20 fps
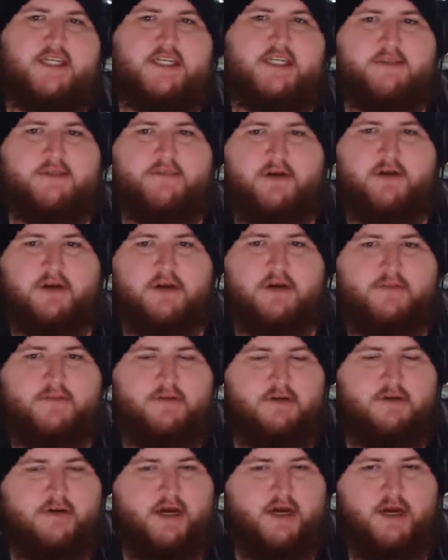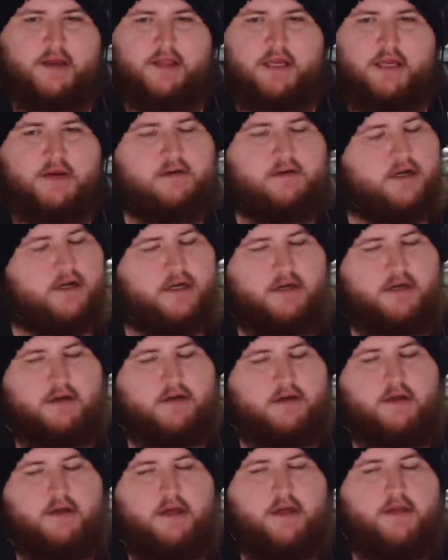of Pokemon Go, they
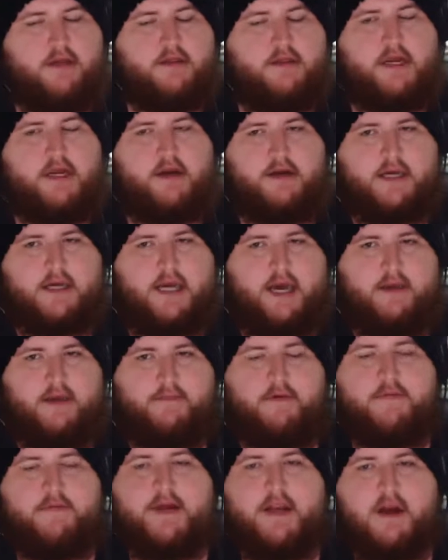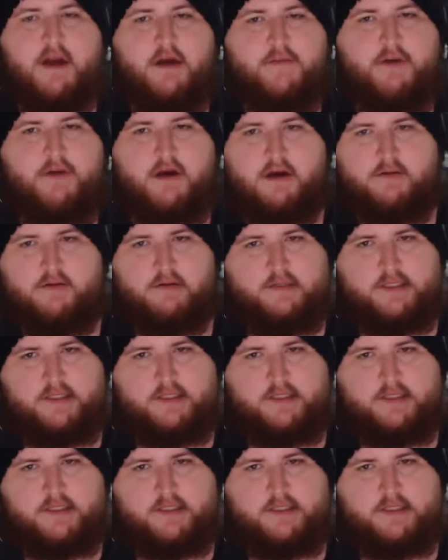don't care. But we know Pokemon stuff.